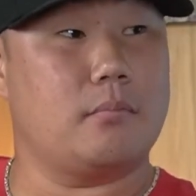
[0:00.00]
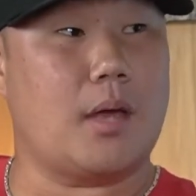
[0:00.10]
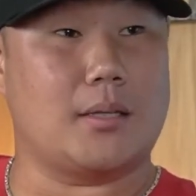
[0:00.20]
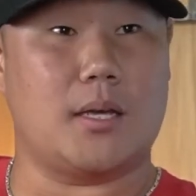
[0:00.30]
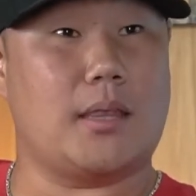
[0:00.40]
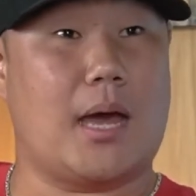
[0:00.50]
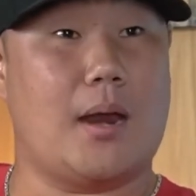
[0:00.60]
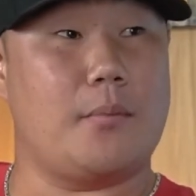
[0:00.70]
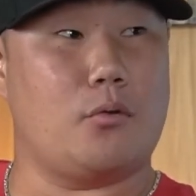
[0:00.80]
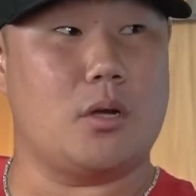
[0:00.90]
I did that.
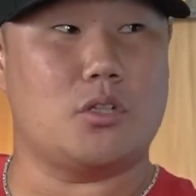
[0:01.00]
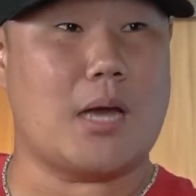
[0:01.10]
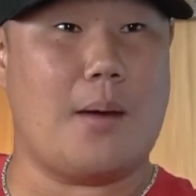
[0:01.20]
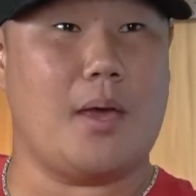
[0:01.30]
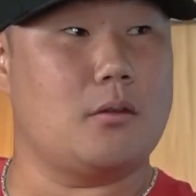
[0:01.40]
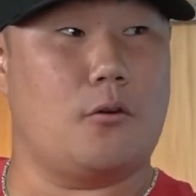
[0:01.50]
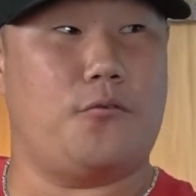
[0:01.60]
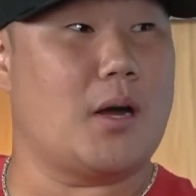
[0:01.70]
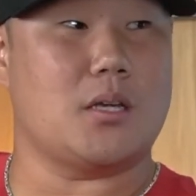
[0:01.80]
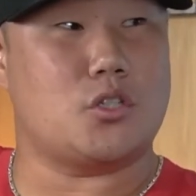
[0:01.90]
I mean, real job ain't no
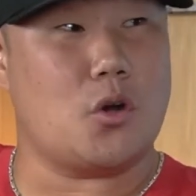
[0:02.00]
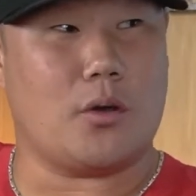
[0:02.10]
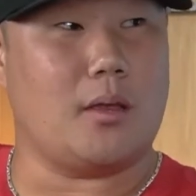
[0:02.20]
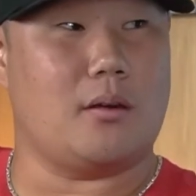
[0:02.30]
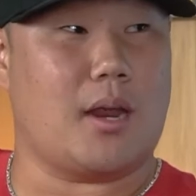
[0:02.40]
fucking joke either.